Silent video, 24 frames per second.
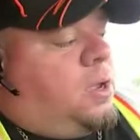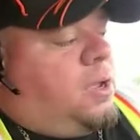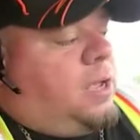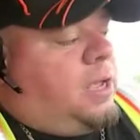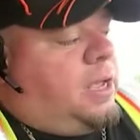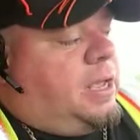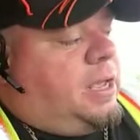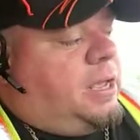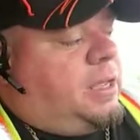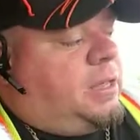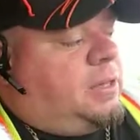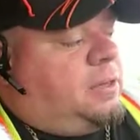
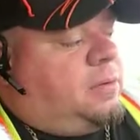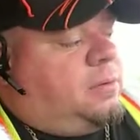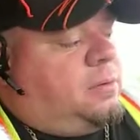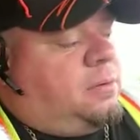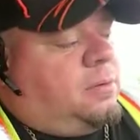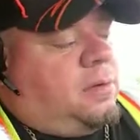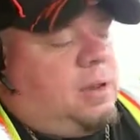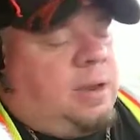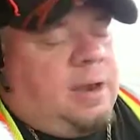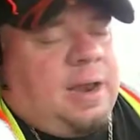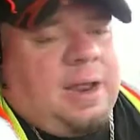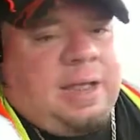And
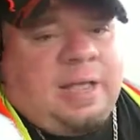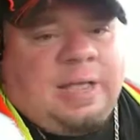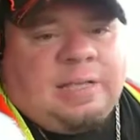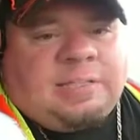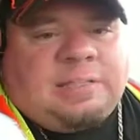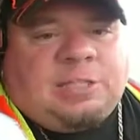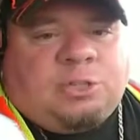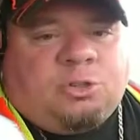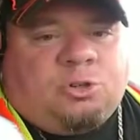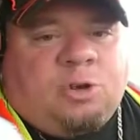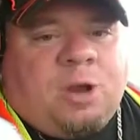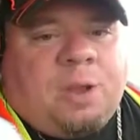I
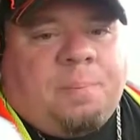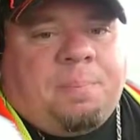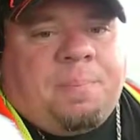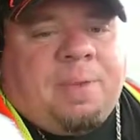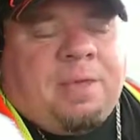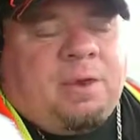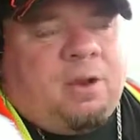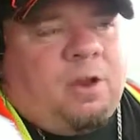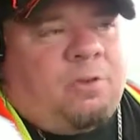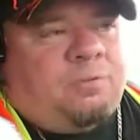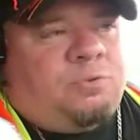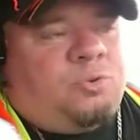guess the truck
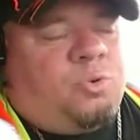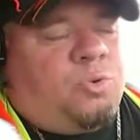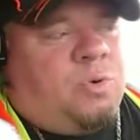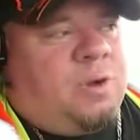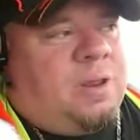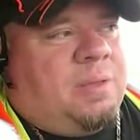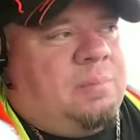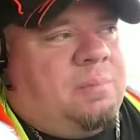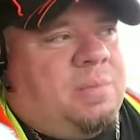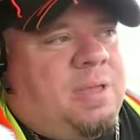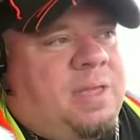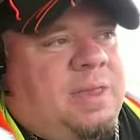being off
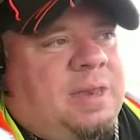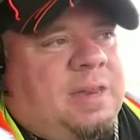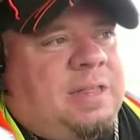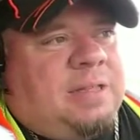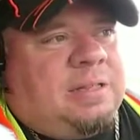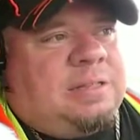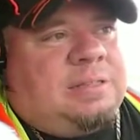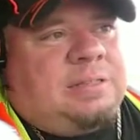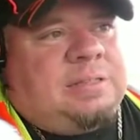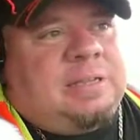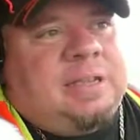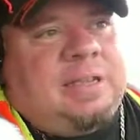20
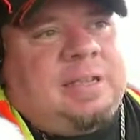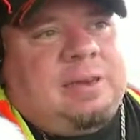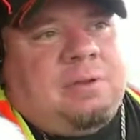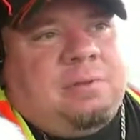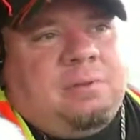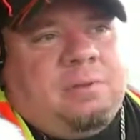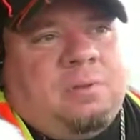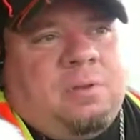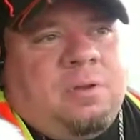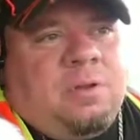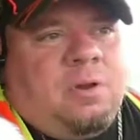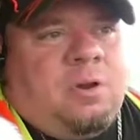minutes
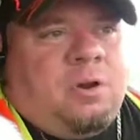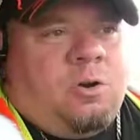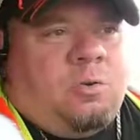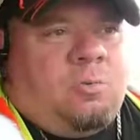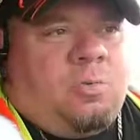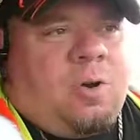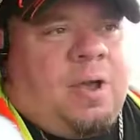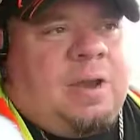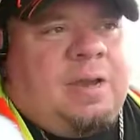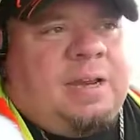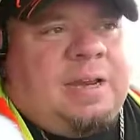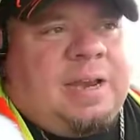and
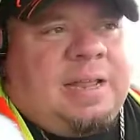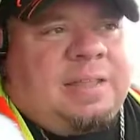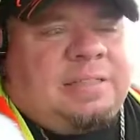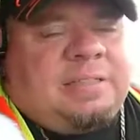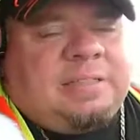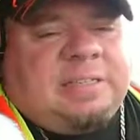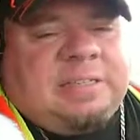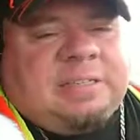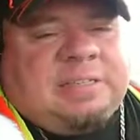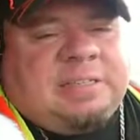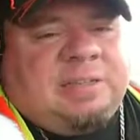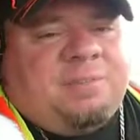running at
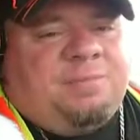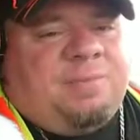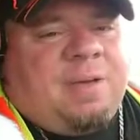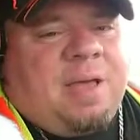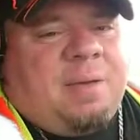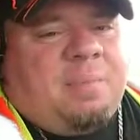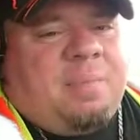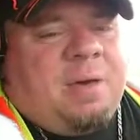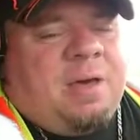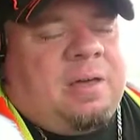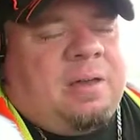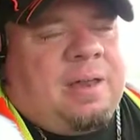
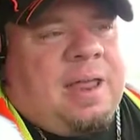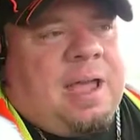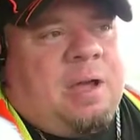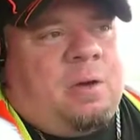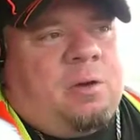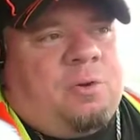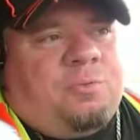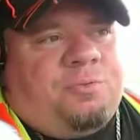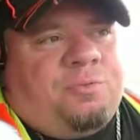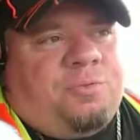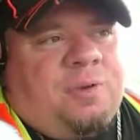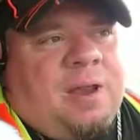65 mile an
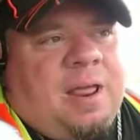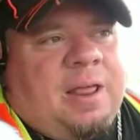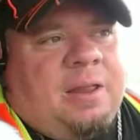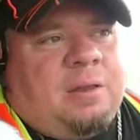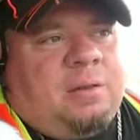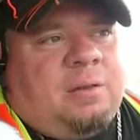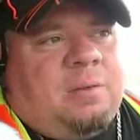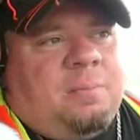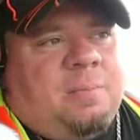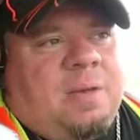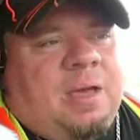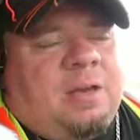hour for
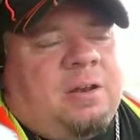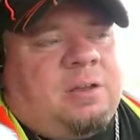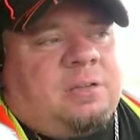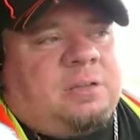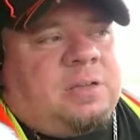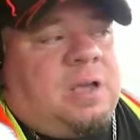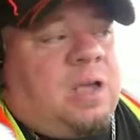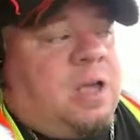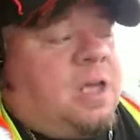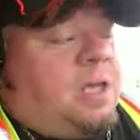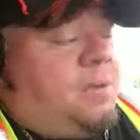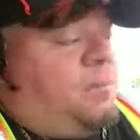that amount of
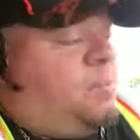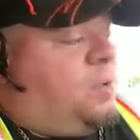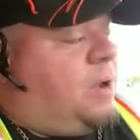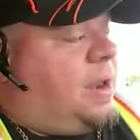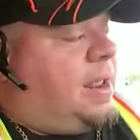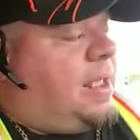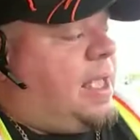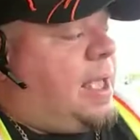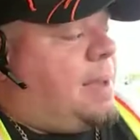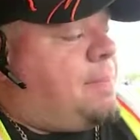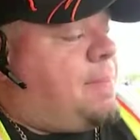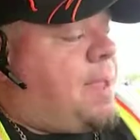time, when
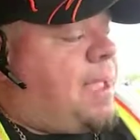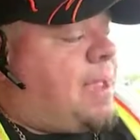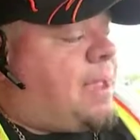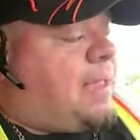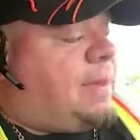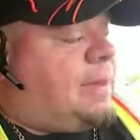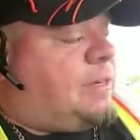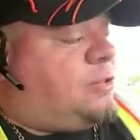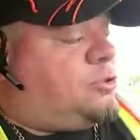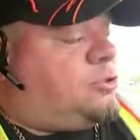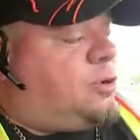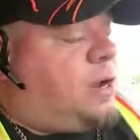I got back
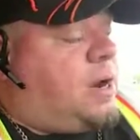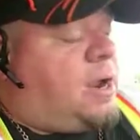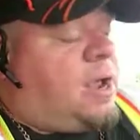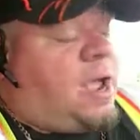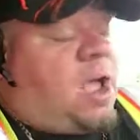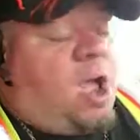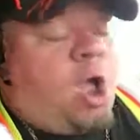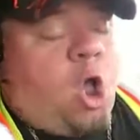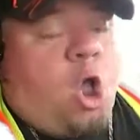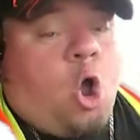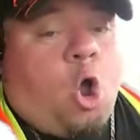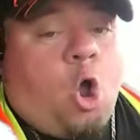in the truck,
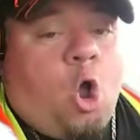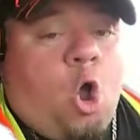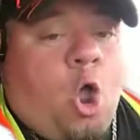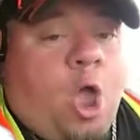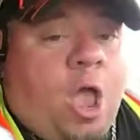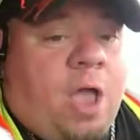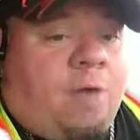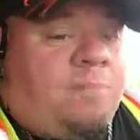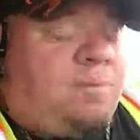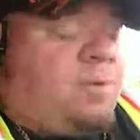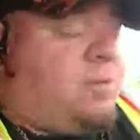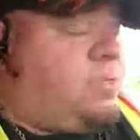
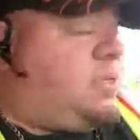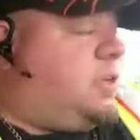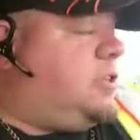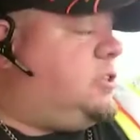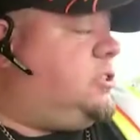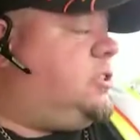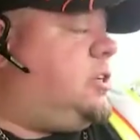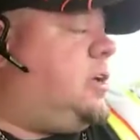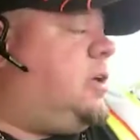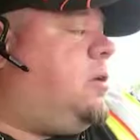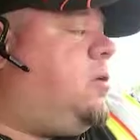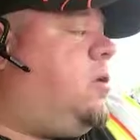everything
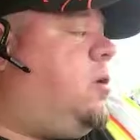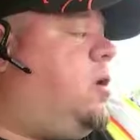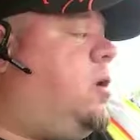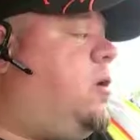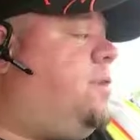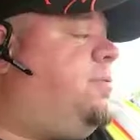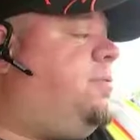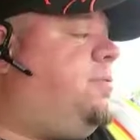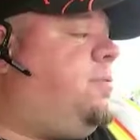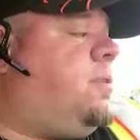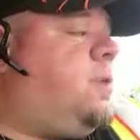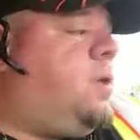shut
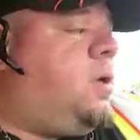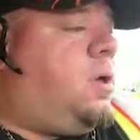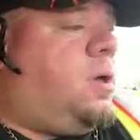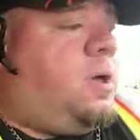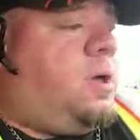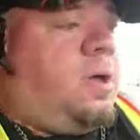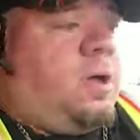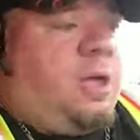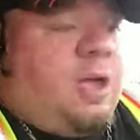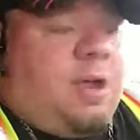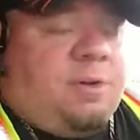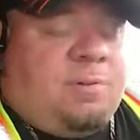off.
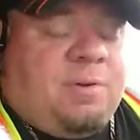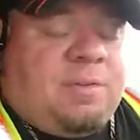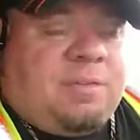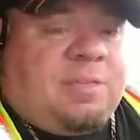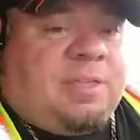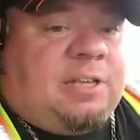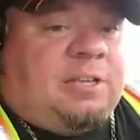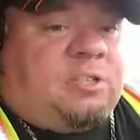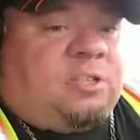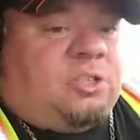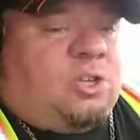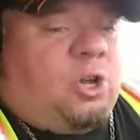
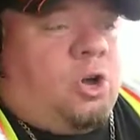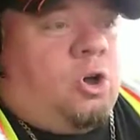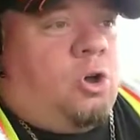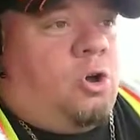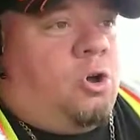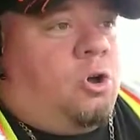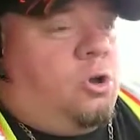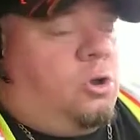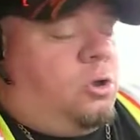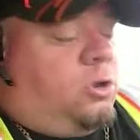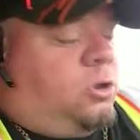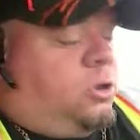Everything's
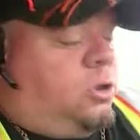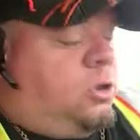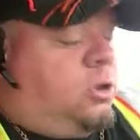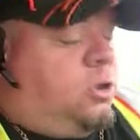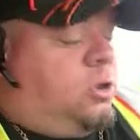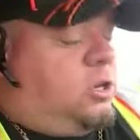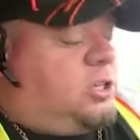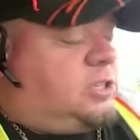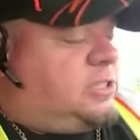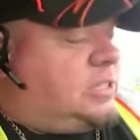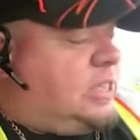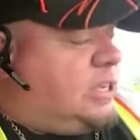good.
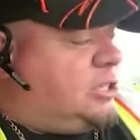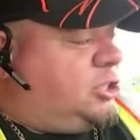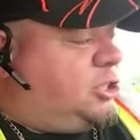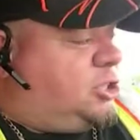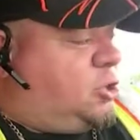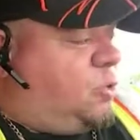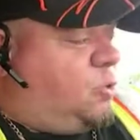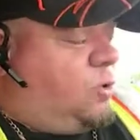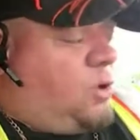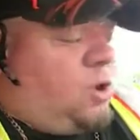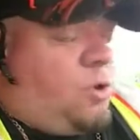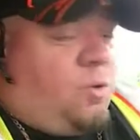It's not
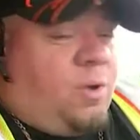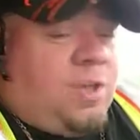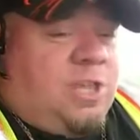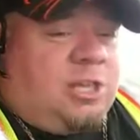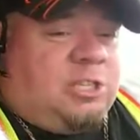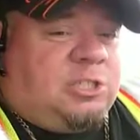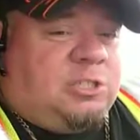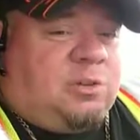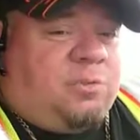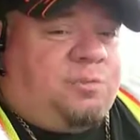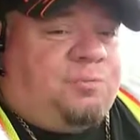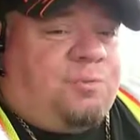showing no
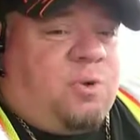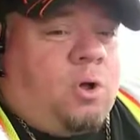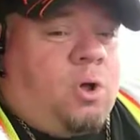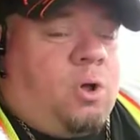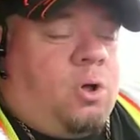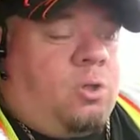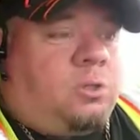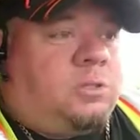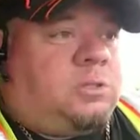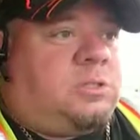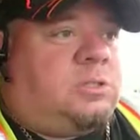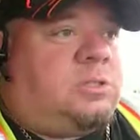engine
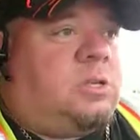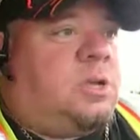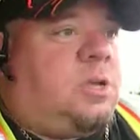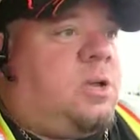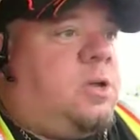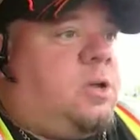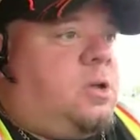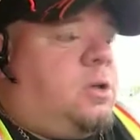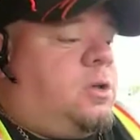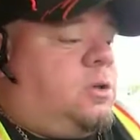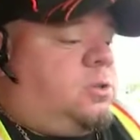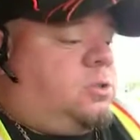faults.
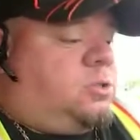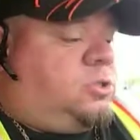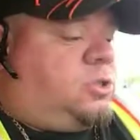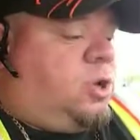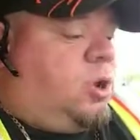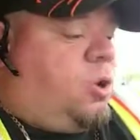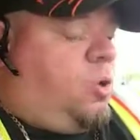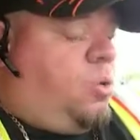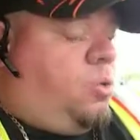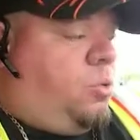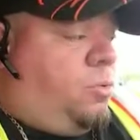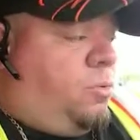
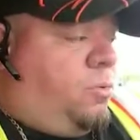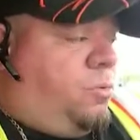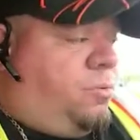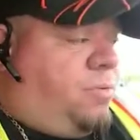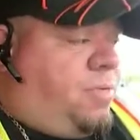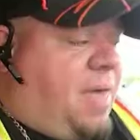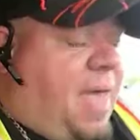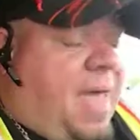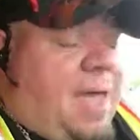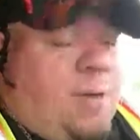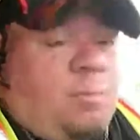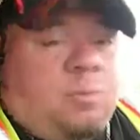So
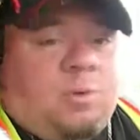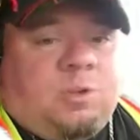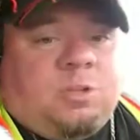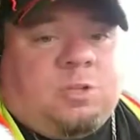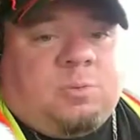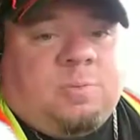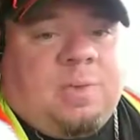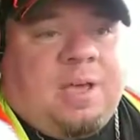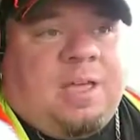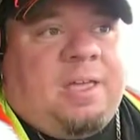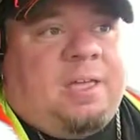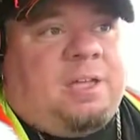that
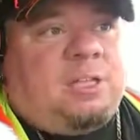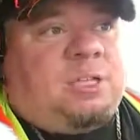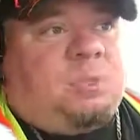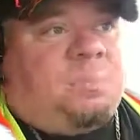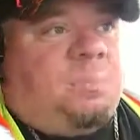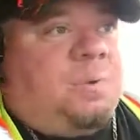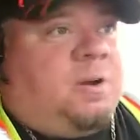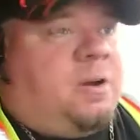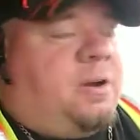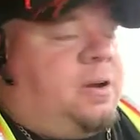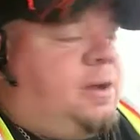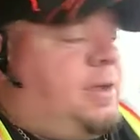was my
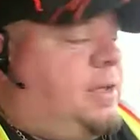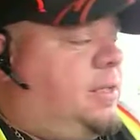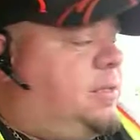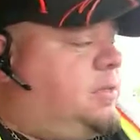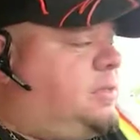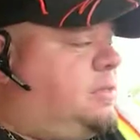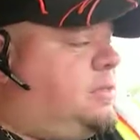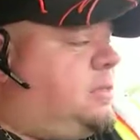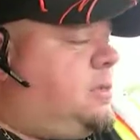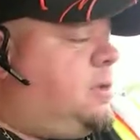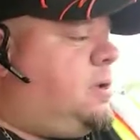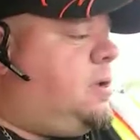
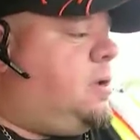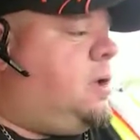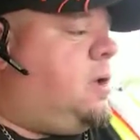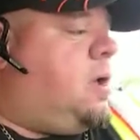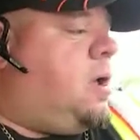experience.